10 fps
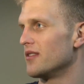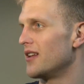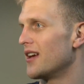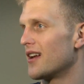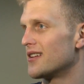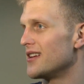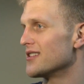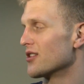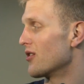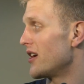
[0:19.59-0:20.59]
The NIT
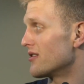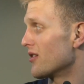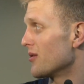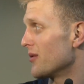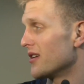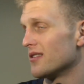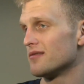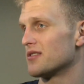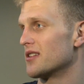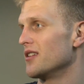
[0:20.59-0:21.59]
is a great tournament
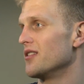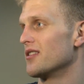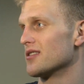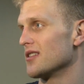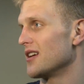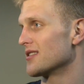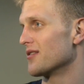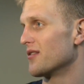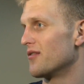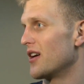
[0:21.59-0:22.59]
still, and there's lots
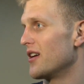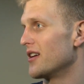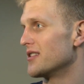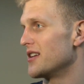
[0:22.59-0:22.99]
of very good